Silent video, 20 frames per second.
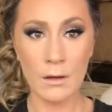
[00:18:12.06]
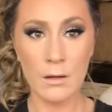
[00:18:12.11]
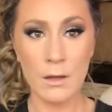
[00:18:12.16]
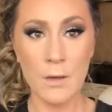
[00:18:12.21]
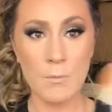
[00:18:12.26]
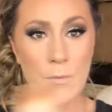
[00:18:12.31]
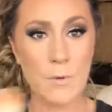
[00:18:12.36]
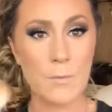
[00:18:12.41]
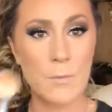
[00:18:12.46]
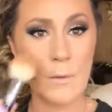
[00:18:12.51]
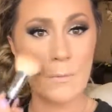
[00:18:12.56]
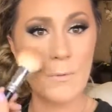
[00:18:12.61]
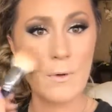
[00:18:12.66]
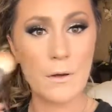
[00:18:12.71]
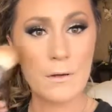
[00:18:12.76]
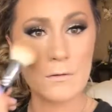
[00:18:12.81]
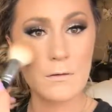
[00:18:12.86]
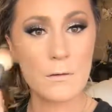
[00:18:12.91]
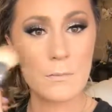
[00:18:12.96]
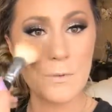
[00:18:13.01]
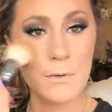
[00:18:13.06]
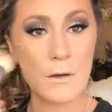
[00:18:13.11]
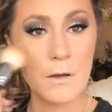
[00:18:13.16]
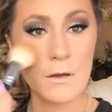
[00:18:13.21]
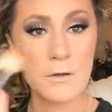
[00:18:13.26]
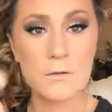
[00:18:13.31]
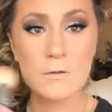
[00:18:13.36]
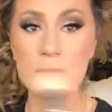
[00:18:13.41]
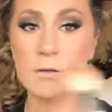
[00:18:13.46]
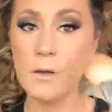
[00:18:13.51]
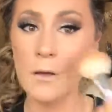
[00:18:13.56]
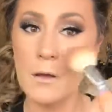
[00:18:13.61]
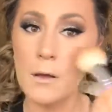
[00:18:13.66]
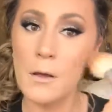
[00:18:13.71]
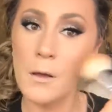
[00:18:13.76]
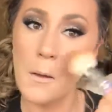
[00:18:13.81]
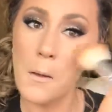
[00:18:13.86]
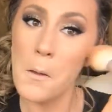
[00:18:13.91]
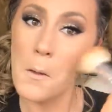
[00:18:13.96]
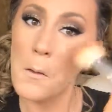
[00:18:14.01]
Again with my bronzer brush
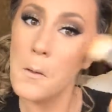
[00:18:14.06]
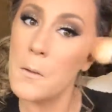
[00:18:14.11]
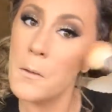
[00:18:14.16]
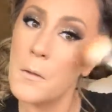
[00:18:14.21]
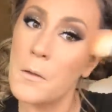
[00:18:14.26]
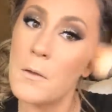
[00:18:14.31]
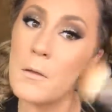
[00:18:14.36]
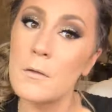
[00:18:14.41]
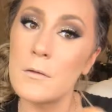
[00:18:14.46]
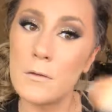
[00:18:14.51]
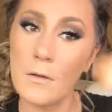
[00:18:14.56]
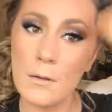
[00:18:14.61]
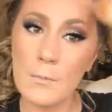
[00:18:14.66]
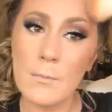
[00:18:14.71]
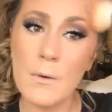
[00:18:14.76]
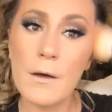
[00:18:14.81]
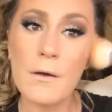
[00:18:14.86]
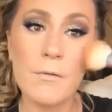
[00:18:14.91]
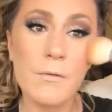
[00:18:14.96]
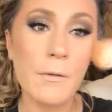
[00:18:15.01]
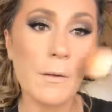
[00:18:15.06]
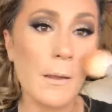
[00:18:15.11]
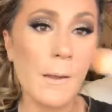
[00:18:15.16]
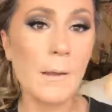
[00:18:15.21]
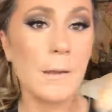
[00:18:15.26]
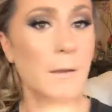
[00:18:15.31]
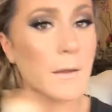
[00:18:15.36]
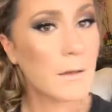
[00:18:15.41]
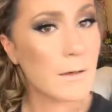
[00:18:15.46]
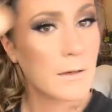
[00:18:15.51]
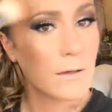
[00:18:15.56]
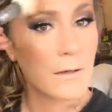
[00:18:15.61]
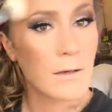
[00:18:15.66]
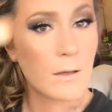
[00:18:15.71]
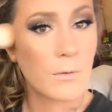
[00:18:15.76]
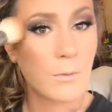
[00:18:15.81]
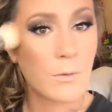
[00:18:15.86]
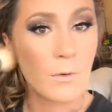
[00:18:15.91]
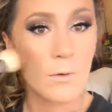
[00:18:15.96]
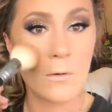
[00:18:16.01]
to buff that in, and
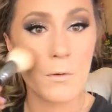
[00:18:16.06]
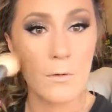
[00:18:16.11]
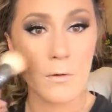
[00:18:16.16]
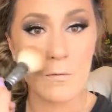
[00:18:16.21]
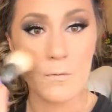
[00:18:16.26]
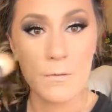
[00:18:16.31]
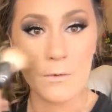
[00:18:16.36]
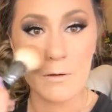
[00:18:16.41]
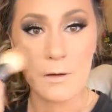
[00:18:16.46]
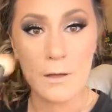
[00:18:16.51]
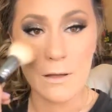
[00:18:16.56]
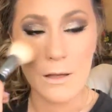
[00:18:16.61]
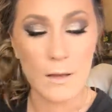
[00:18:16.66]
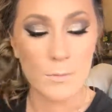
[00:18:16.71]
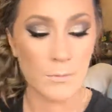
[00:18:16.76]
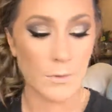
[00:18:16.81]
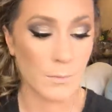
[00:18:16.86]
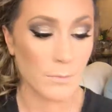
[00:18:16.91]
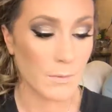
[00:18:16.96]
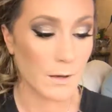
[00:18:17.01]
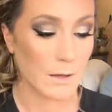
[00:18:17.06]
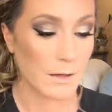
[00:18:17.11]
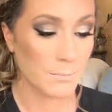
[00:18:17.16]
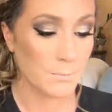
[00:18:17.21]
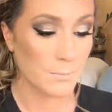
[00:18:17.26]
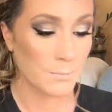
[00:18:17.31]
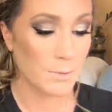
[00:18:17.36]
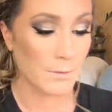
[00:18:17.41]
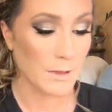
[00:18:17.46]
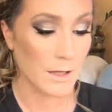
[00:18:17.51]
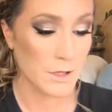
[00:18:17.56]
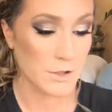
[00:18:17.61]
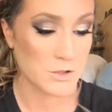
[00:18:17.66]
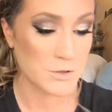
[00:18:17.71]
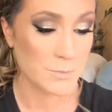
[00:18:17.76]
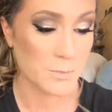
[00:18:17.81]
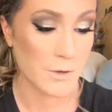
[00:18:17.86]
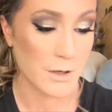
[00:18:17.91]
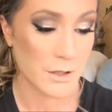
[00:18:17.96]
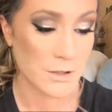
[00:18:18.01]
I will go over it again with my blush
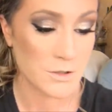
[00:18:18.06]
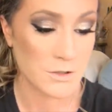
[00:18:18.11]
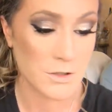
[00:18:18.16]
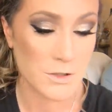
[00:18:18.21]
brush.